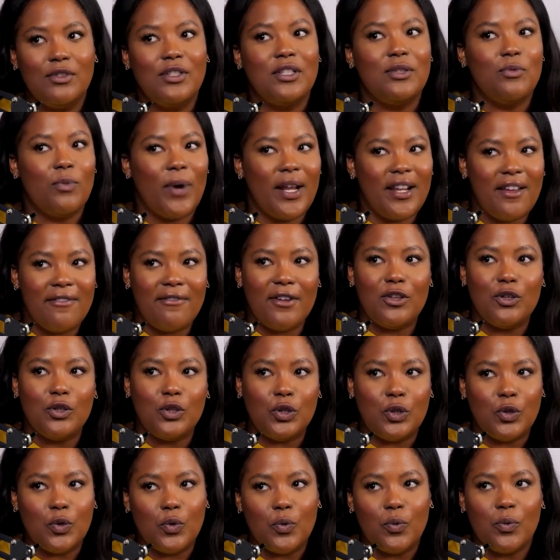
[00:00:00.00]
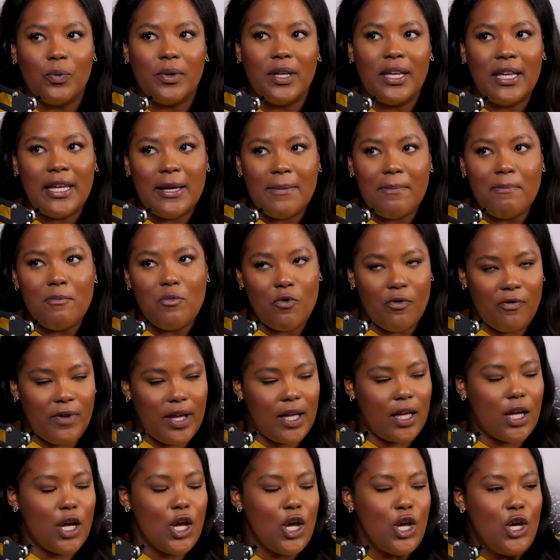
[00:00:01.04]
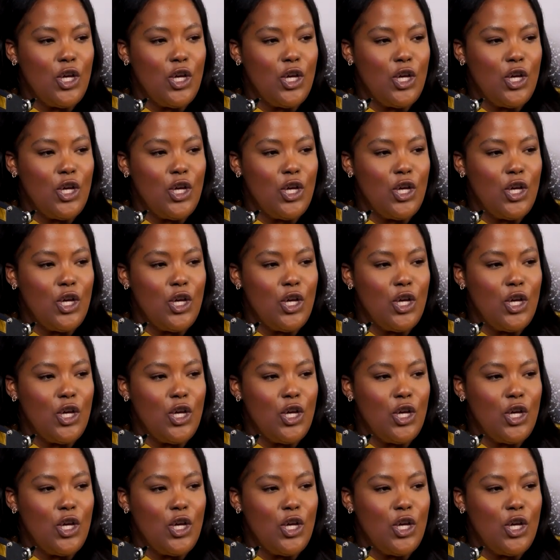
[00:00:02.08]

Whatever you do, keep moving.